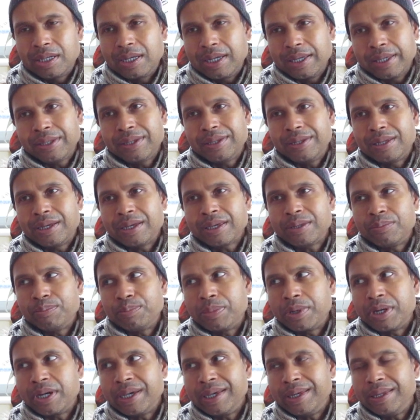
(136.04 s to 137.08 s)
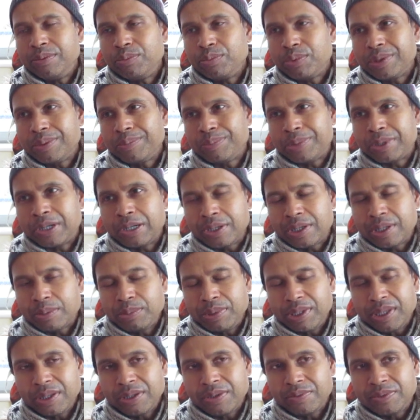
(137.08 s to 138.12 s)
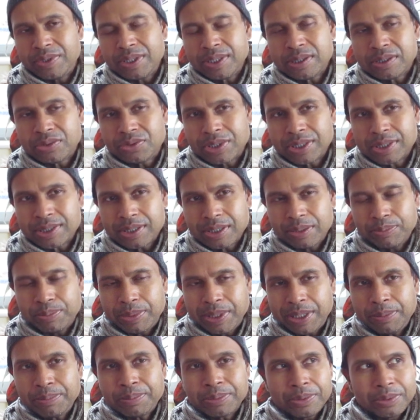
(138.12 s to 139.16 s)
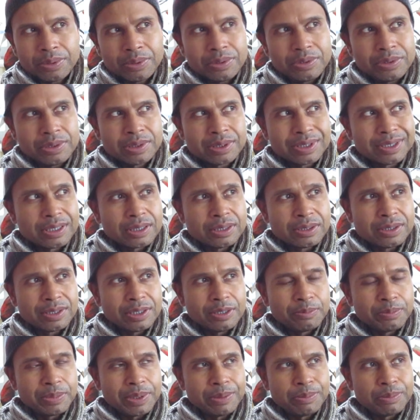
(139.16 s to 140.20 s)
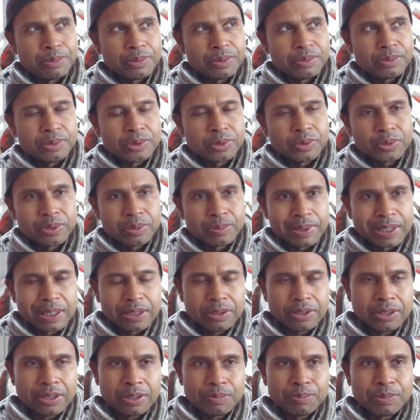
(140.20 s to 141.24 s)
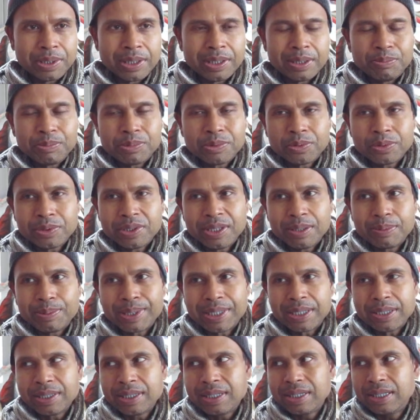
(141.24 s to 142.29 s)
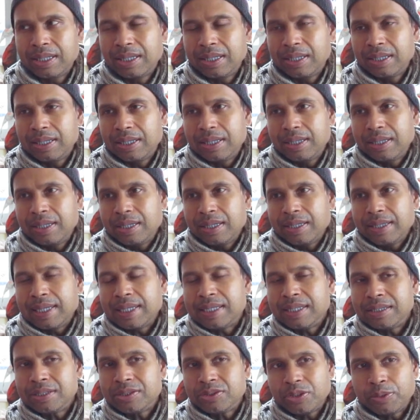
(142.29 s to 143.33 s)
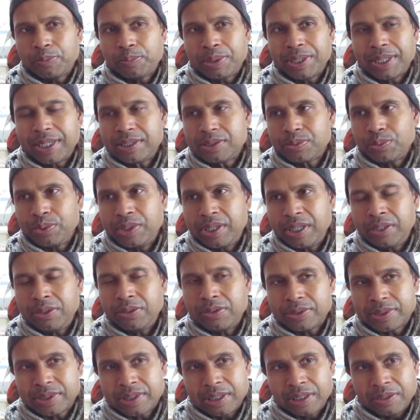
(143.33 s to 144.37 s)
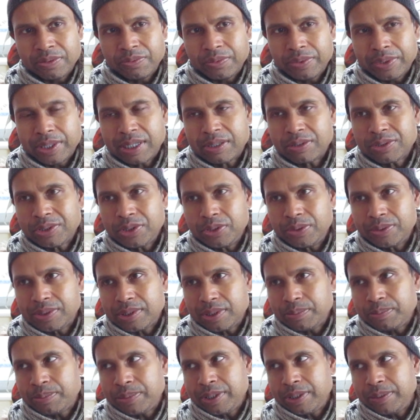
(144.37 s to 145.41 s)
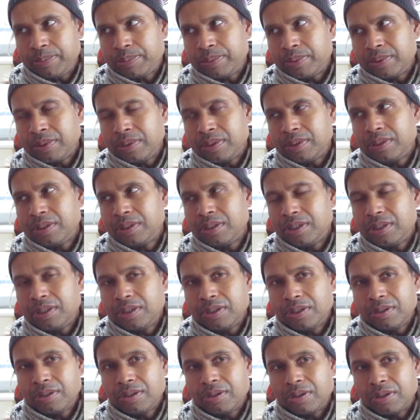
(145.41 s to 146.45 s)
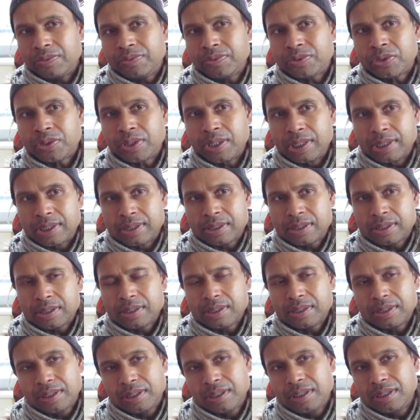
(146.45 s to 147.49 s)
I can I can buy in the programming of distrusting people or distrusting people talking about God, but I'm talking about getting to a place within yourself without using people of trust.